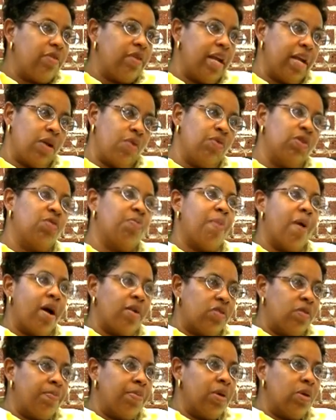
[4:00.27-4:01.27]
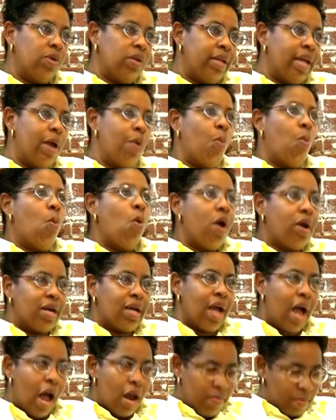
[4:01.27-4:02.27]
take a responsibility that
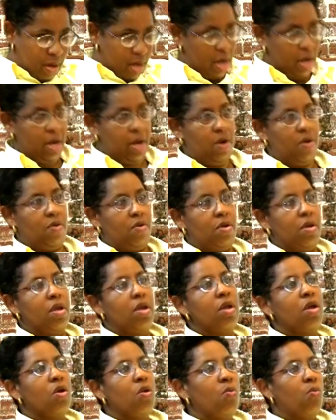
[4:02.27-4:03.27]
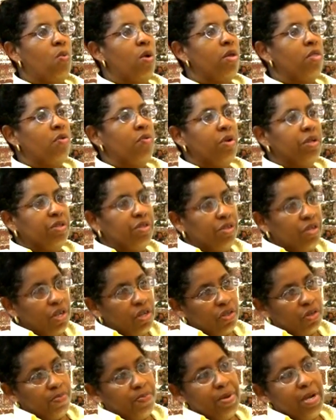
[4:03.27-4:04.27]
what got me here. Whether it's
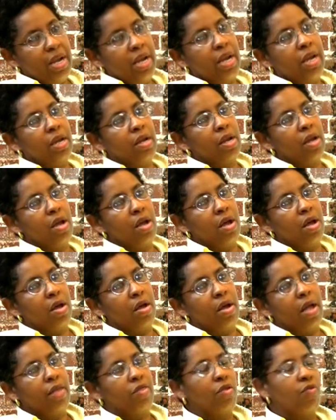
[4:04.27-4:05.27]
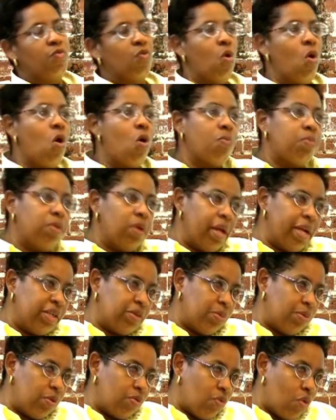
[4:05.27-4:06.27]
just being at the wrong
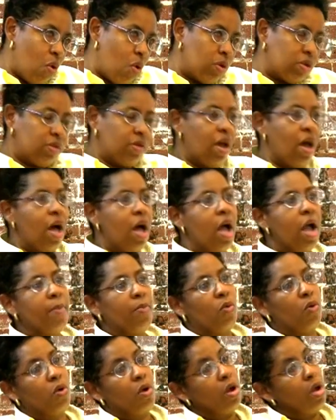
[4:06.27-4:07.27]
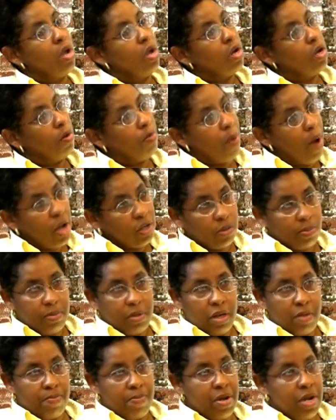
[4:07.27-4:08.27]
place with the wrong time, or could
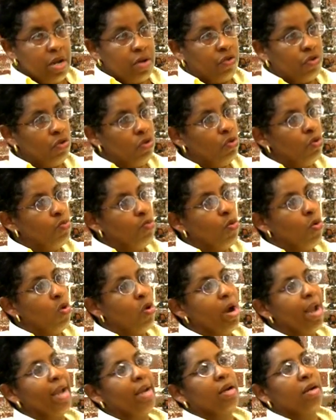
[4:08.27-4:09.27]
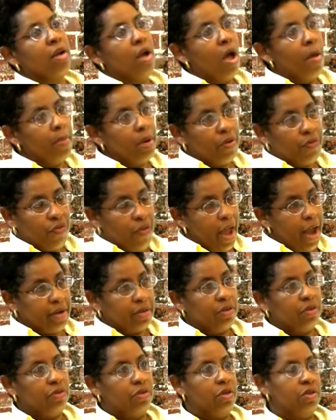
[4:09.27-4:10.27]
possibly be to more economic
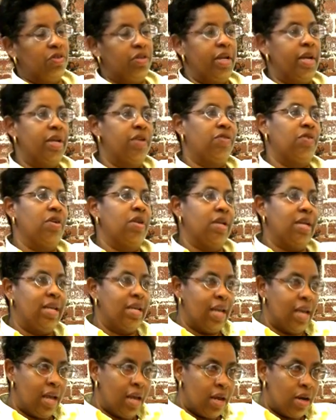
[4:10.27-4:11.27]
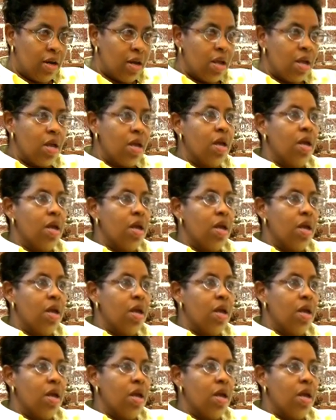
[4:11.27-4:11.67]
factors, such as, again,